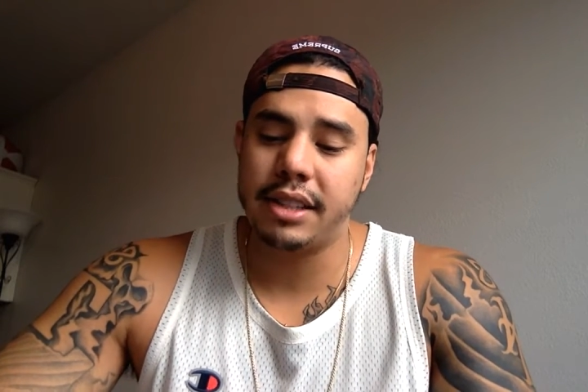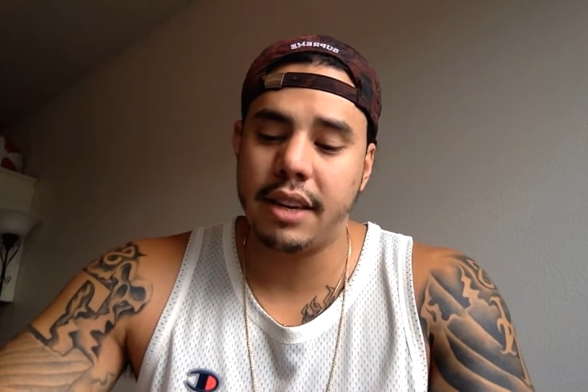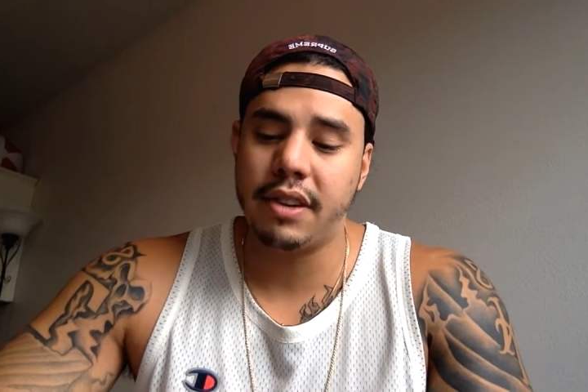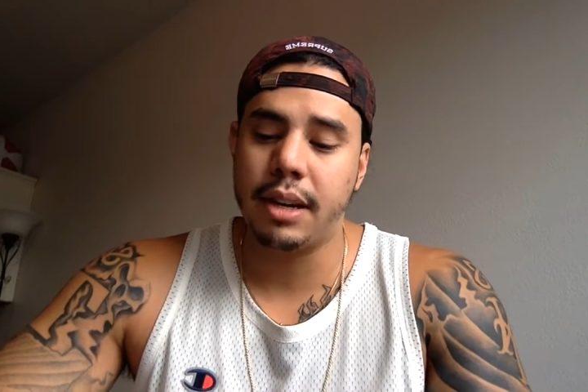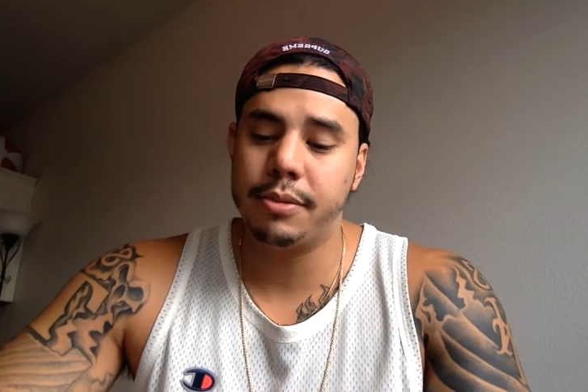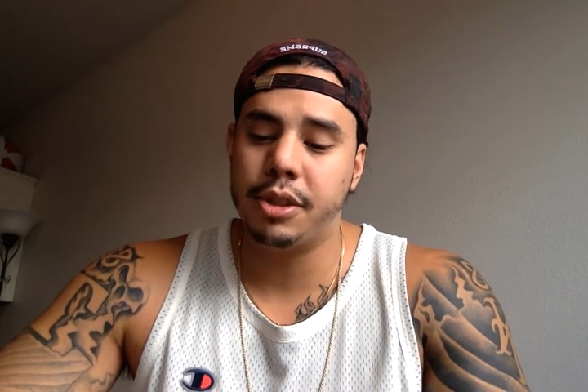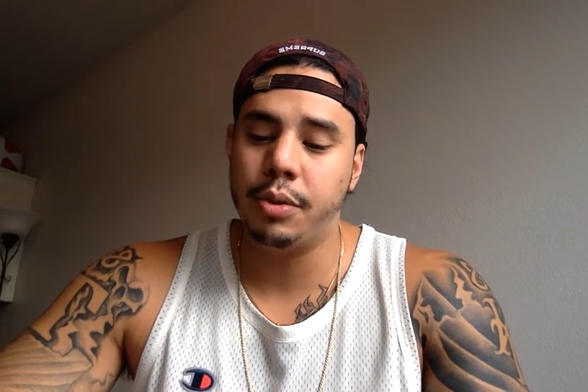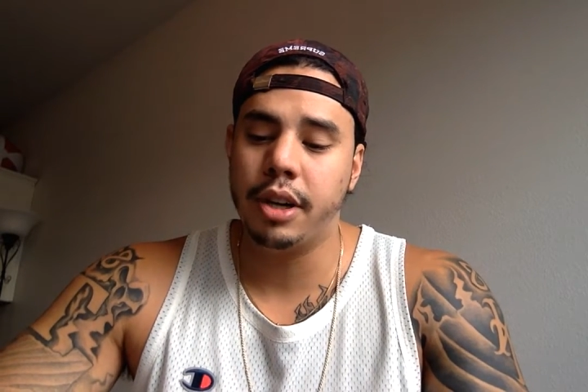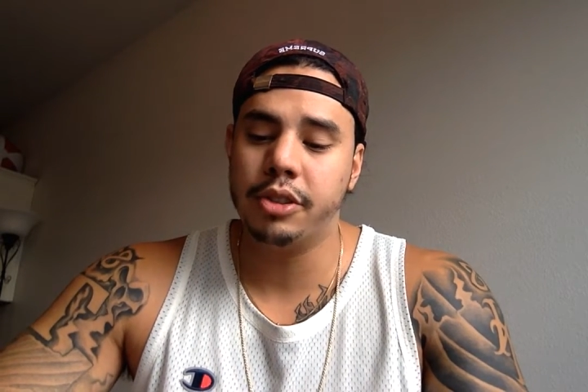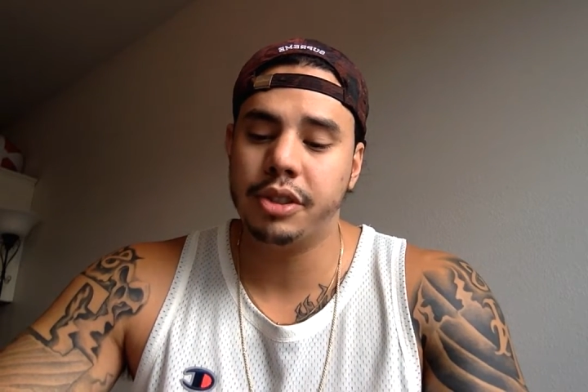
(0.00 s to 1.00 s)
giving up
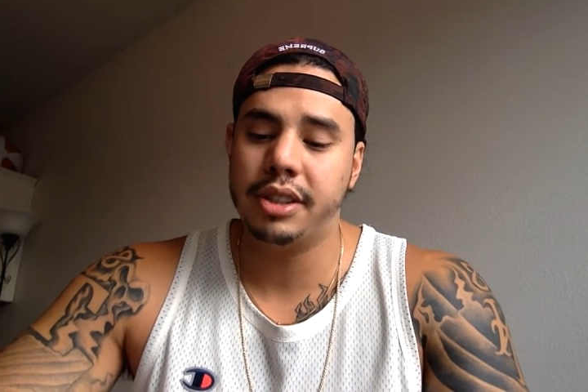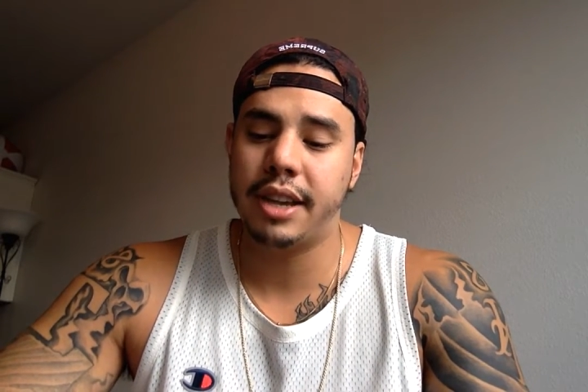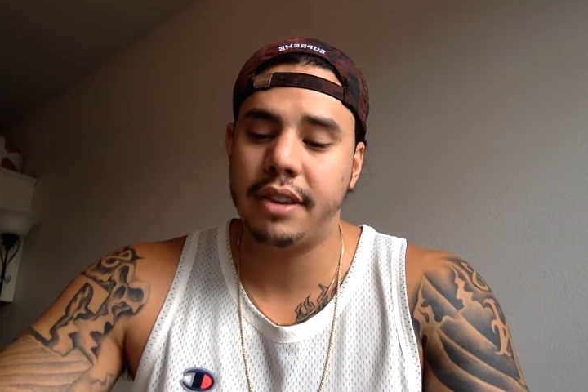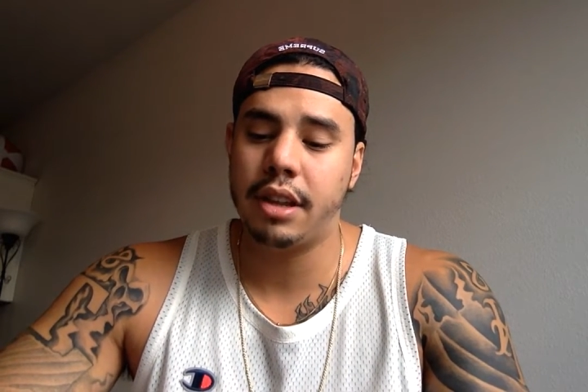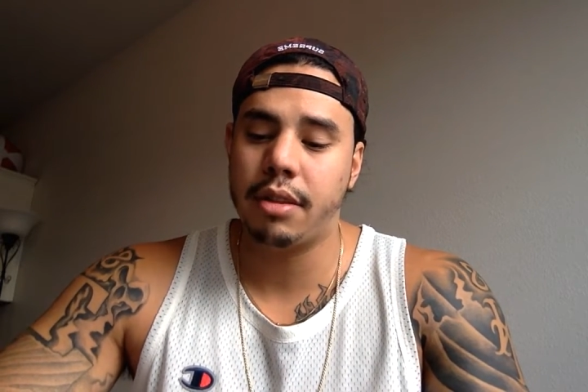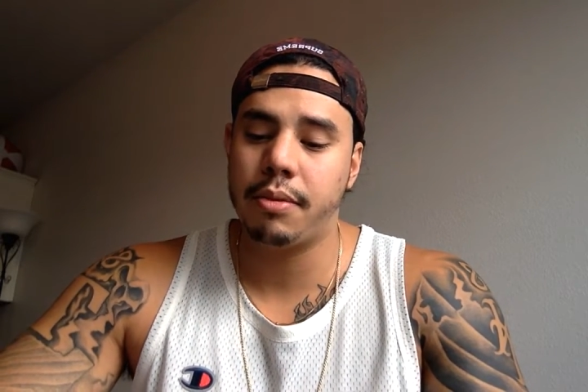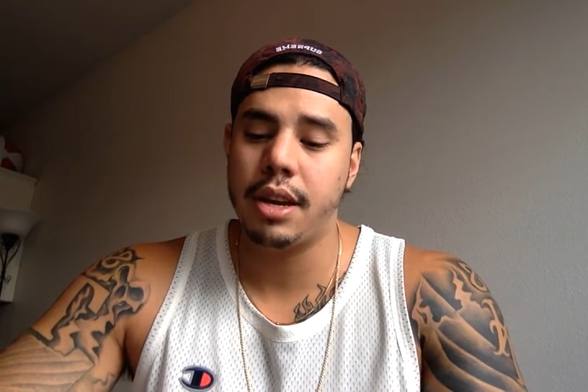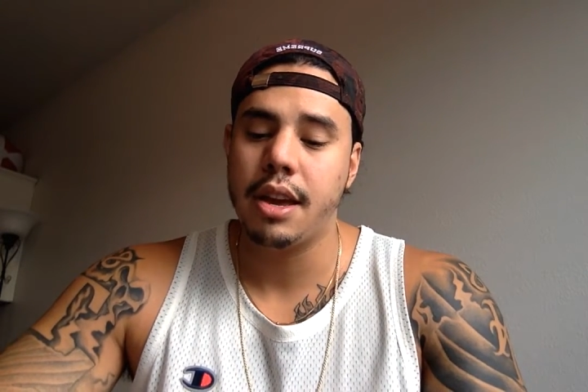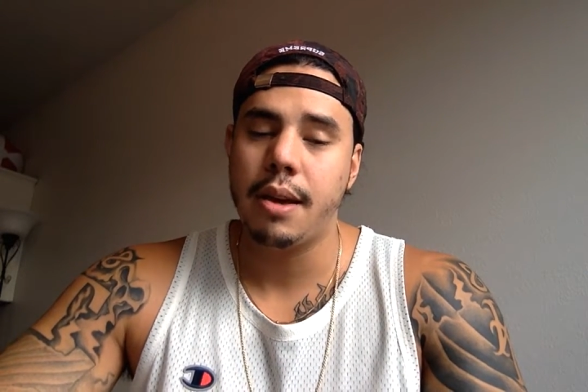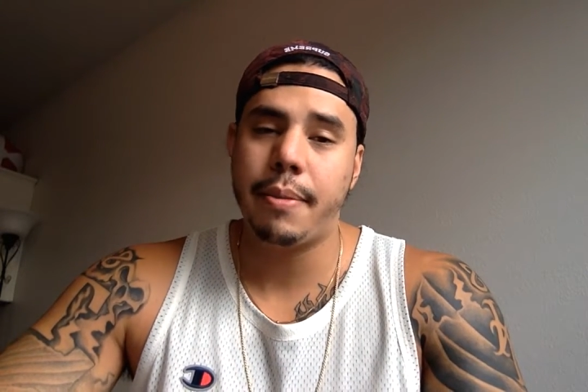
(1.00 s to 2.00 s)

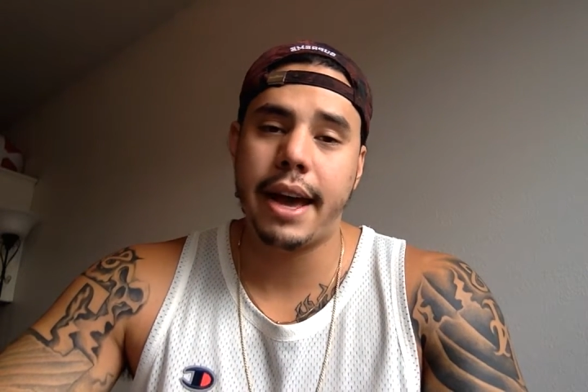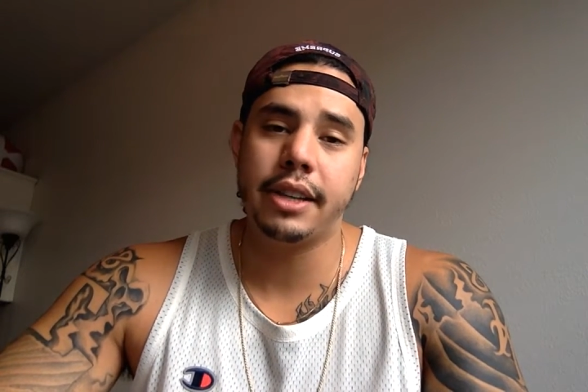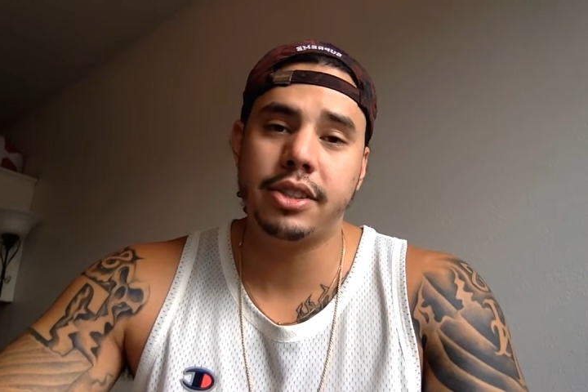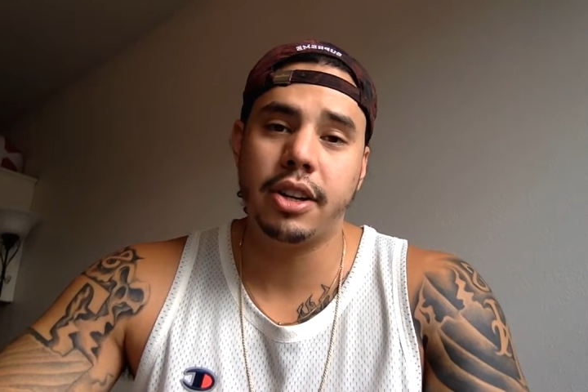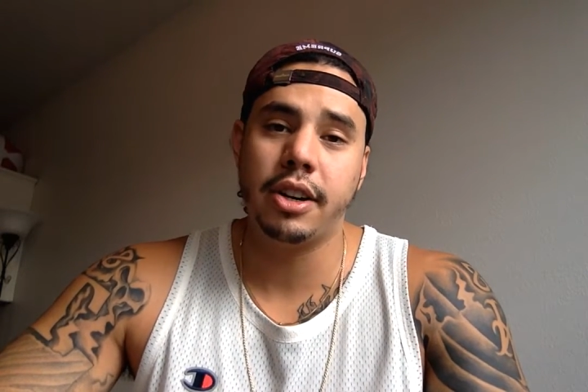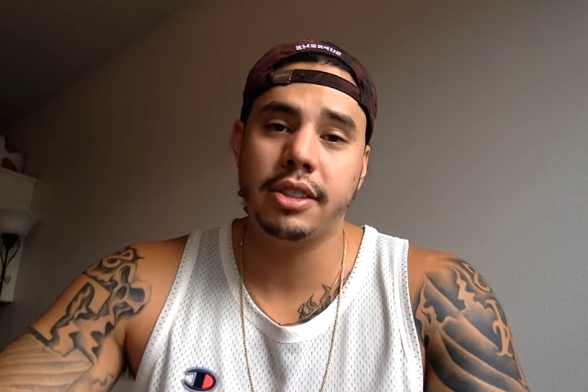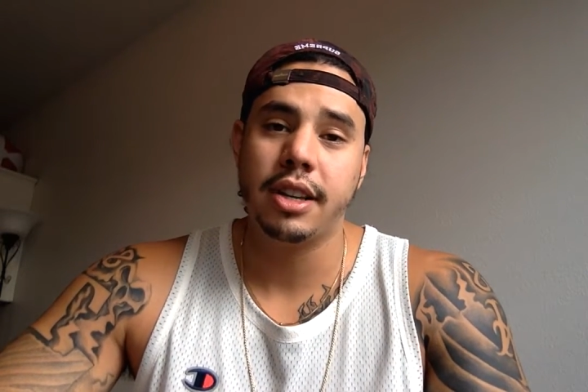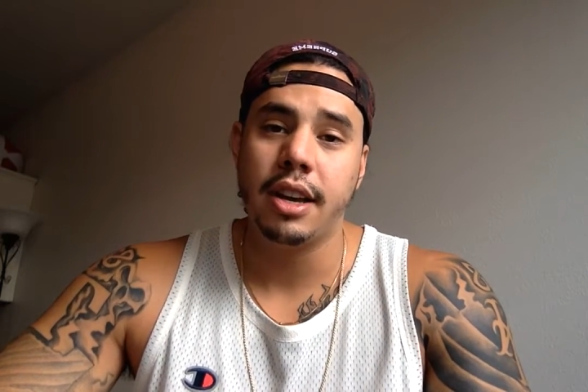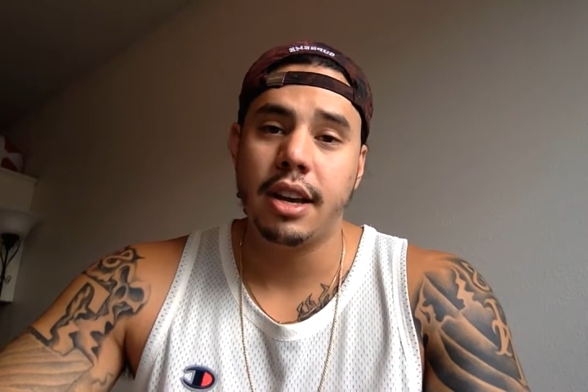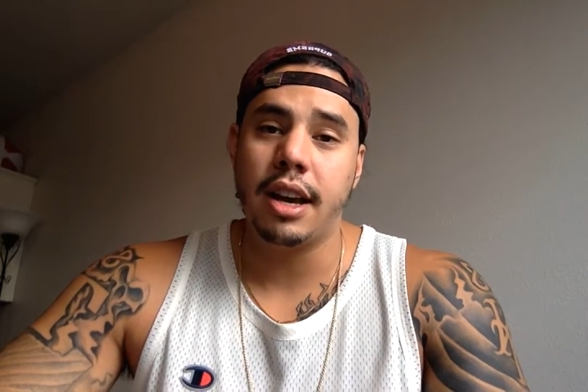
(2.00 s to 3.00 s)
273 pass yards
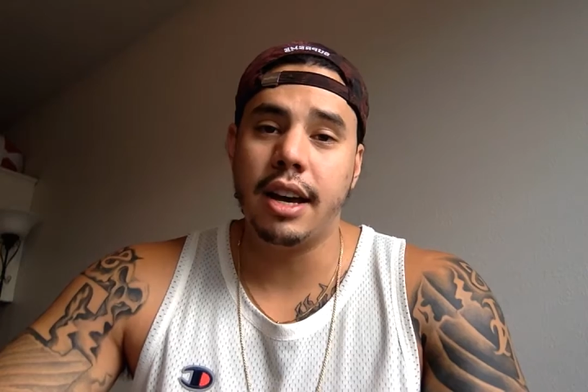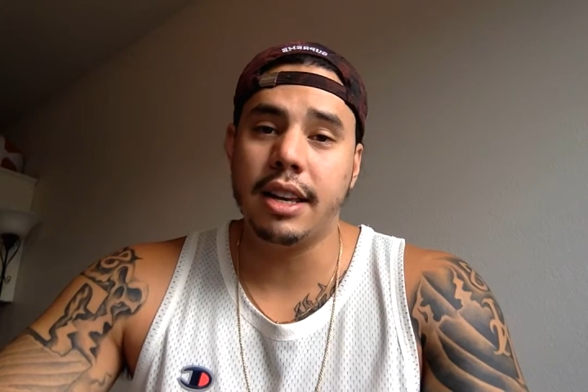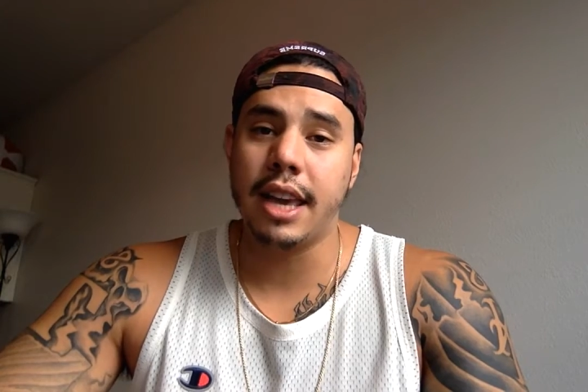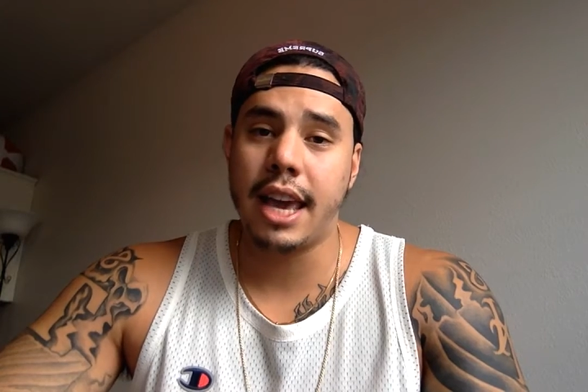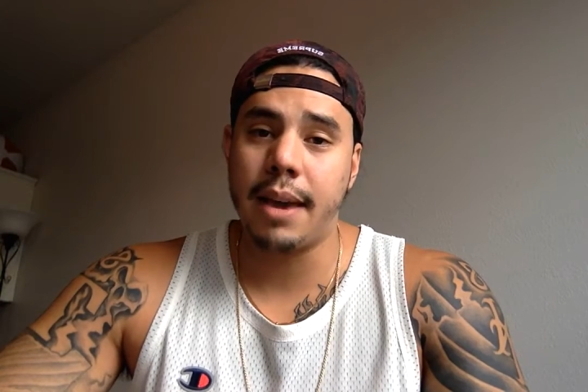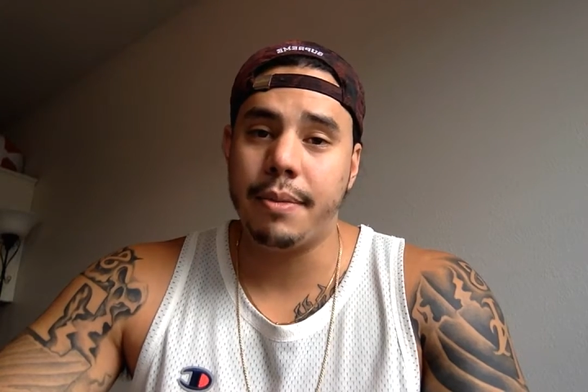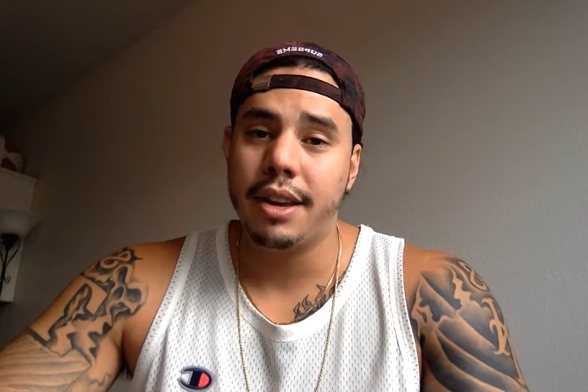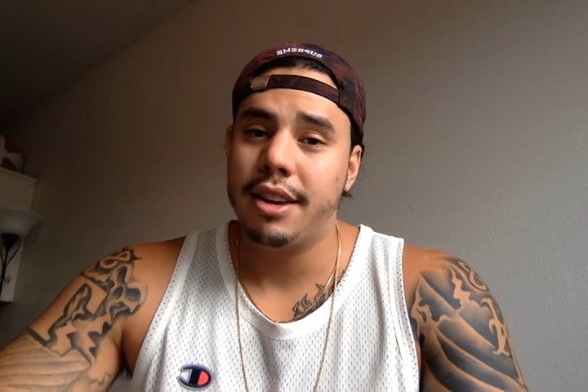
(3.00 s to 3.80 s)
a game.